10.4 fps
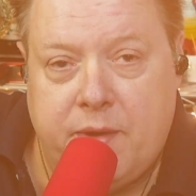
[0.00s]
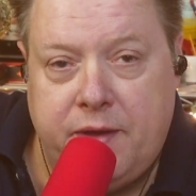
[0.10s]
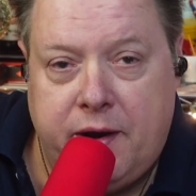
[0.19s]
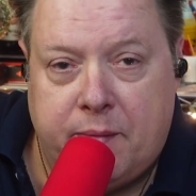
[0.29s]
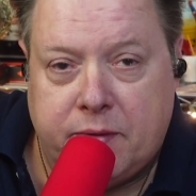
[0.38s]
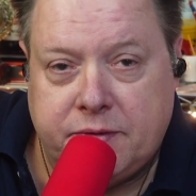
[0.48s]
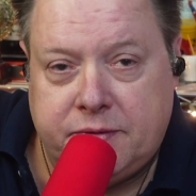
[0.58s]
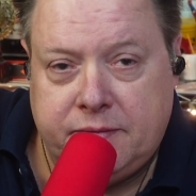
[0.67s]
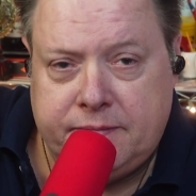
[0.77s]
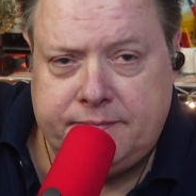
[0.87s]
if you run the
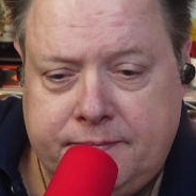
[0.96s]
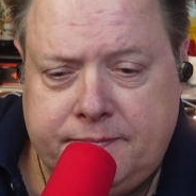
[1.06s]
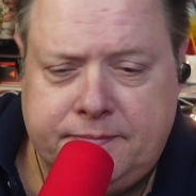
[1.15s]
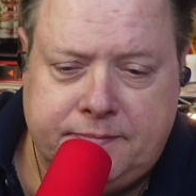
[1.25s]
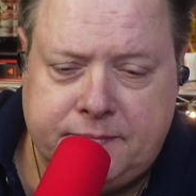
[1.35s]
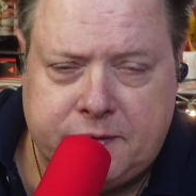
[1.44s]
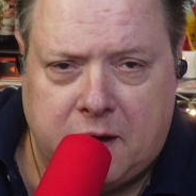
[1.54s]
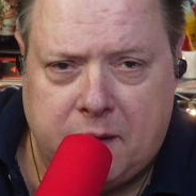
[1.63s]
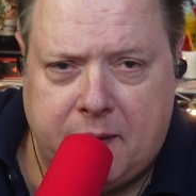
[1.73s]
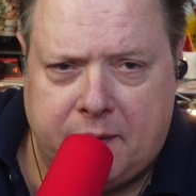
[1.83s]
numbers,
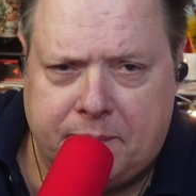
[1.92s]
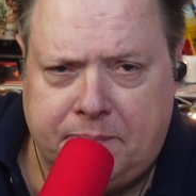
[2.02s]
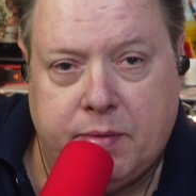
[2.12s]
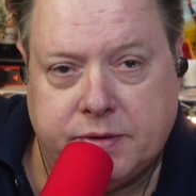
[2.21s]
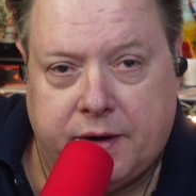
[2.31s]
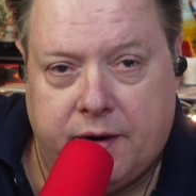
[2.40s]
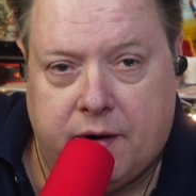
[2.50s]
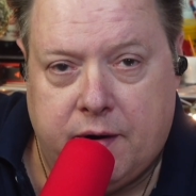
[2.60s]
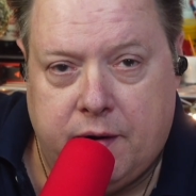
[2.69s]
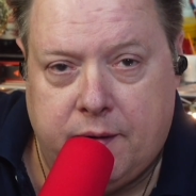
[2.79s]
it's all about numbers and
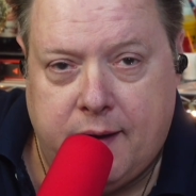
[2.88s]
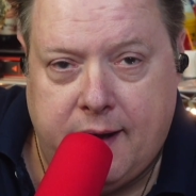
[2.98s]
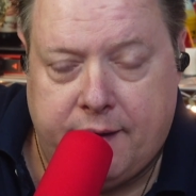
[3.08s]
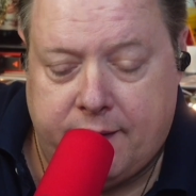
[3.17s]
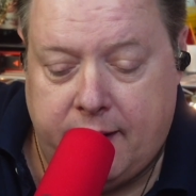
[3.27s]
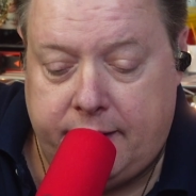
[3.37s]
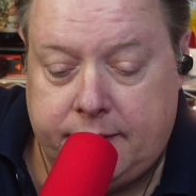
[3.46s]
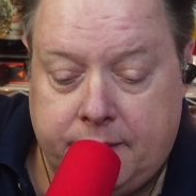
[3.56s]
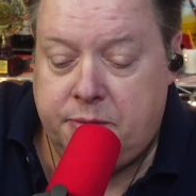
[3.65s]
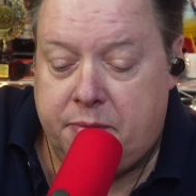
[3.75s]
ROI, right?
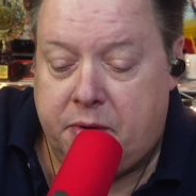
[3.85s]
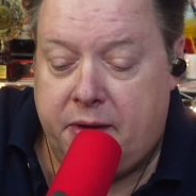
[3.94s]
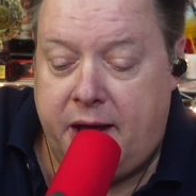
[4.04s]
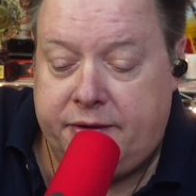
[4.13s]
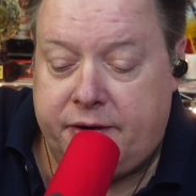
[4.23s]
Super Bowl